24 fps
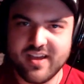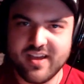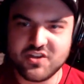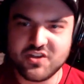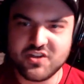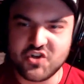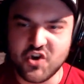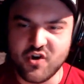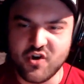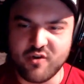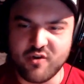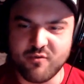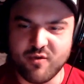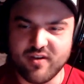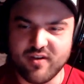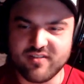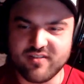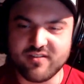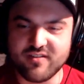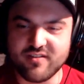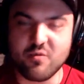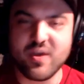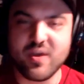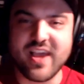Jerry
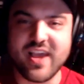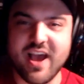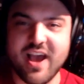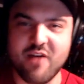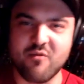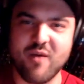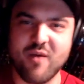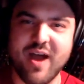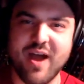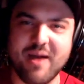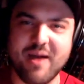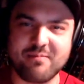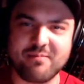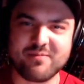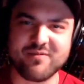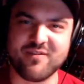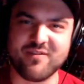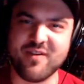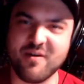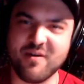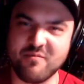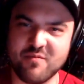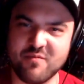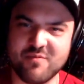was, and we got robbed
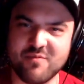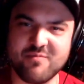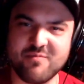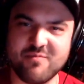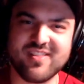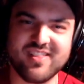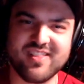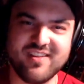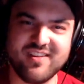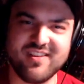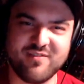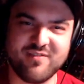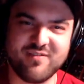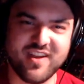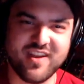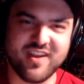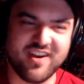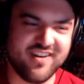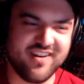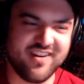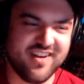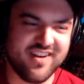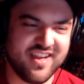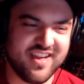from when we lived there.